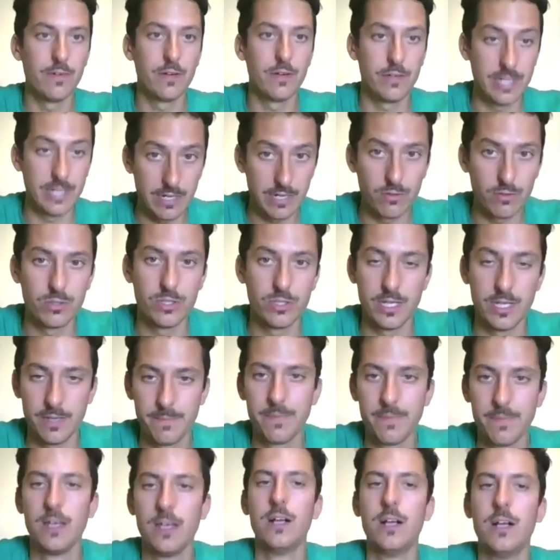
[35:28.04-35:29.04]
very narrow. Yeah.
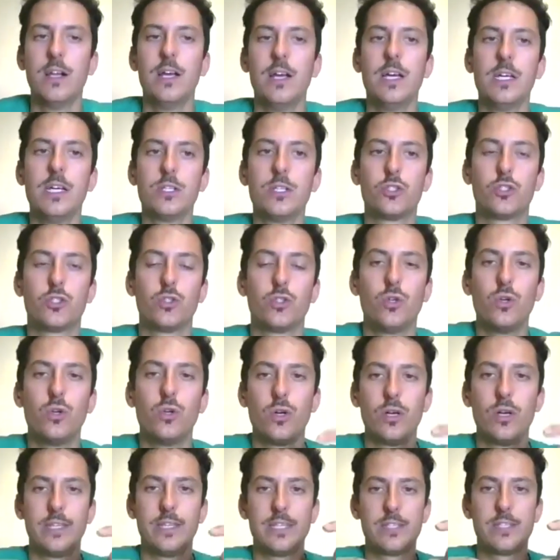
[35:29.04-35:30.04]

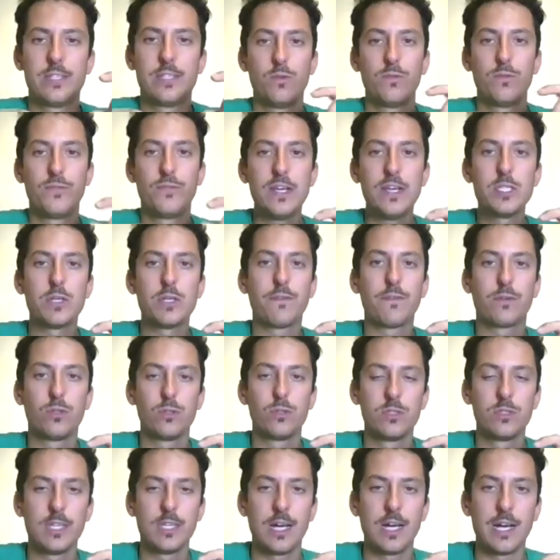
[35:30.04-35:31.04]
So the surface of
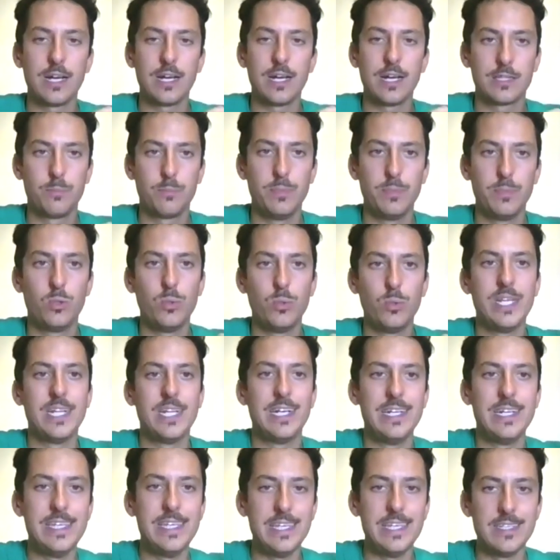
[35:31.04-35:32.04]
contact
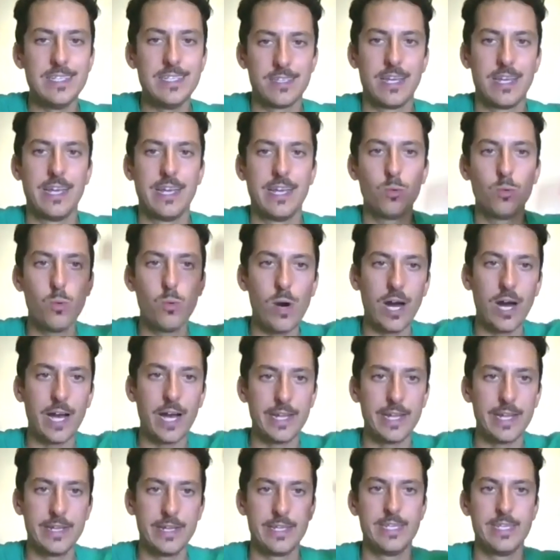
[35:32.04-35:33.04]
between lees and
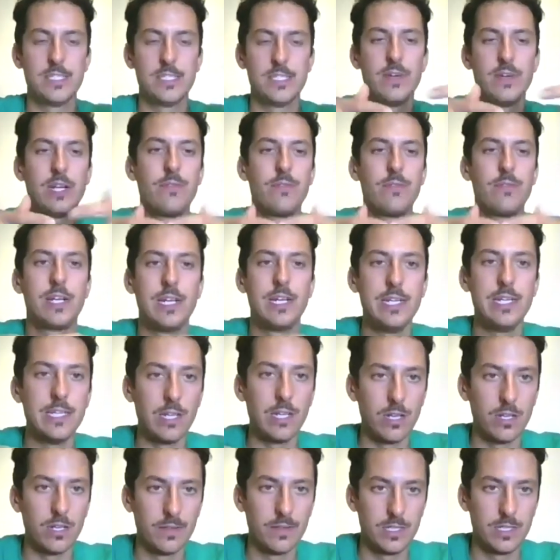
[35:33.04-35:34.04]
wine is very, very
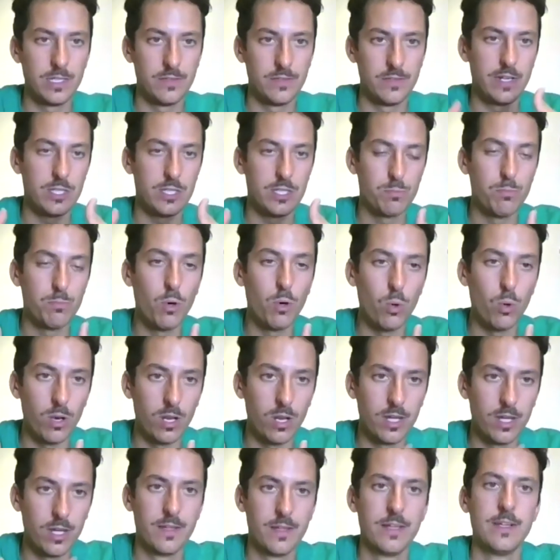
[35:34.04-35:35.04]
little. It's very small.
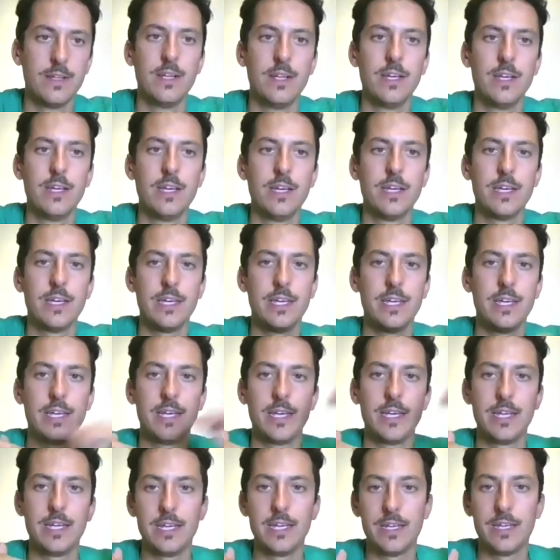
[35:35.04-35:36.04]

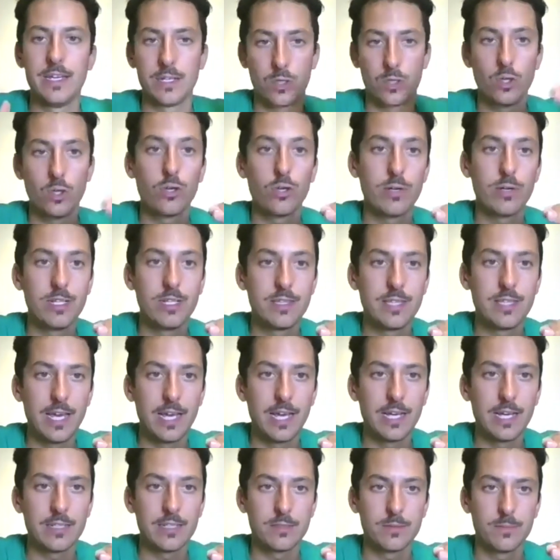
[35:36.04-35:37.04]
Concrete
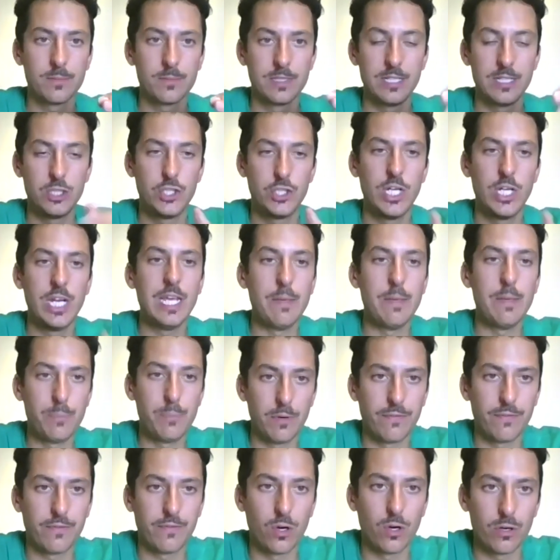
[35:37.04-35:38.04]
tanks, the shape
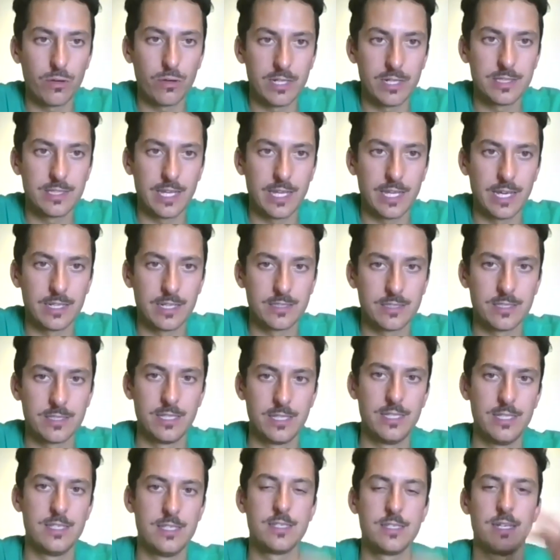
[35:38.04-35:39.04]
of concrete tanks
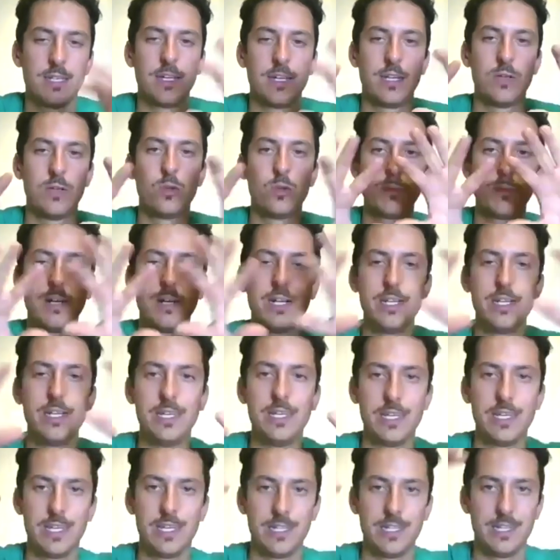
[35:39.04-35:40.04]
is
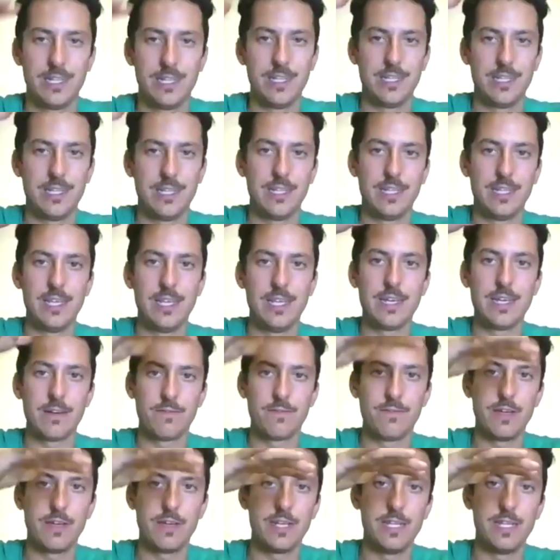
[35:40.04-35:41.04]
normally they
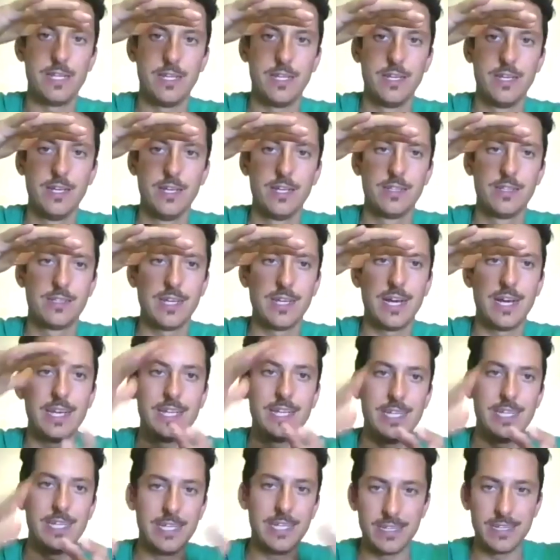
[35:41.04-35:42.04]
are very
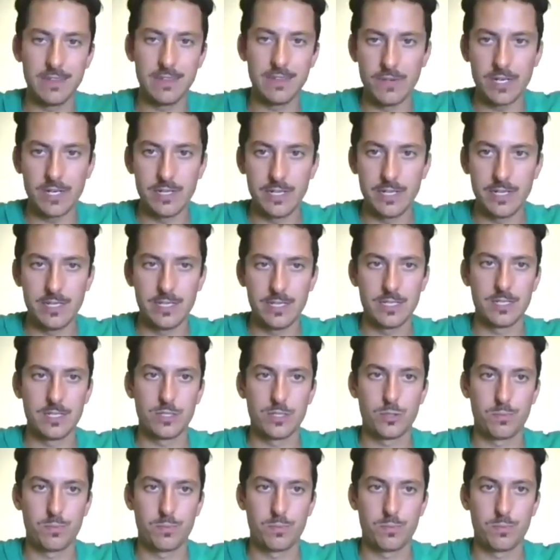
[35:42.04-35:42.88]
tiny and very